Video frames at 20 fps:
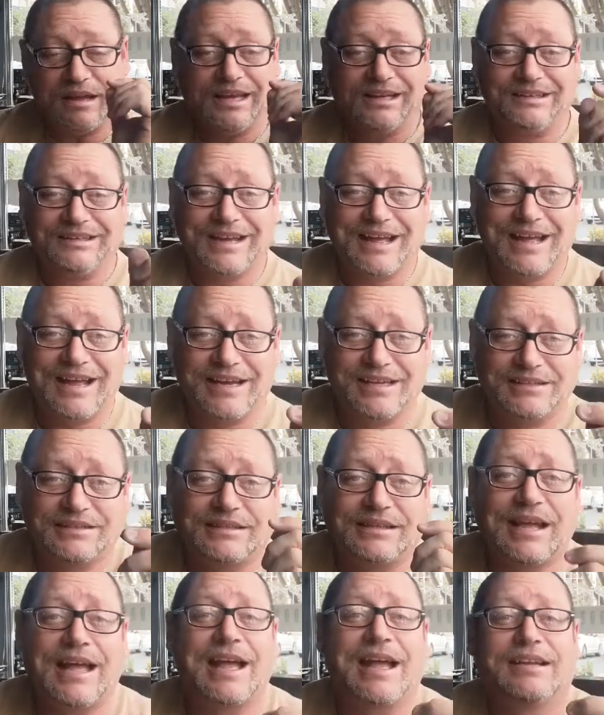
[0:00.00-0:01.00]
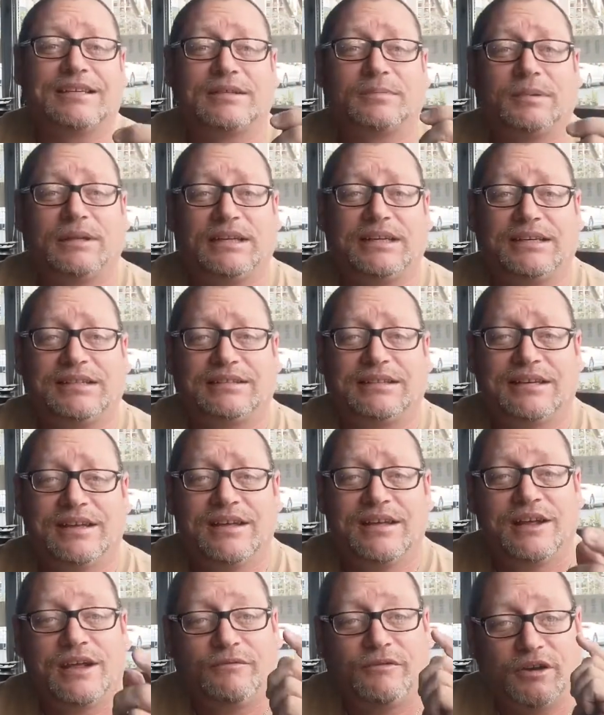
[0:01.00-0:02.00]
And guys, guys, please,
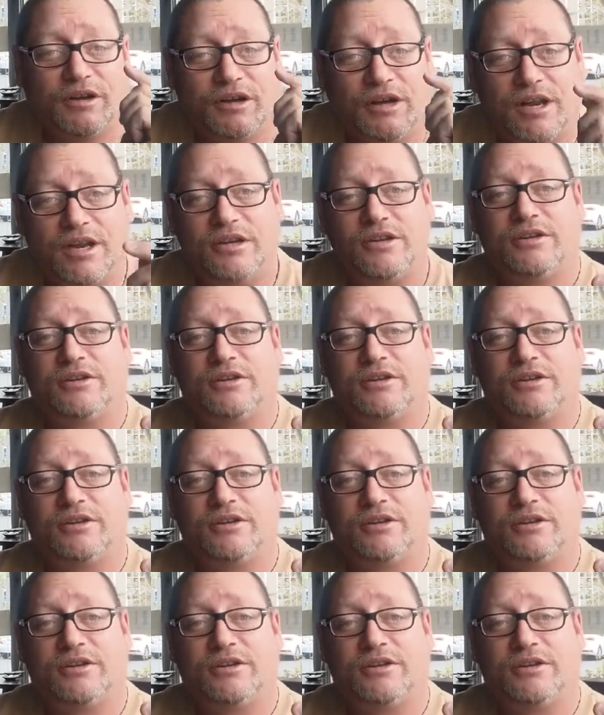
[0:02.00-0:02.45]
if you're gonna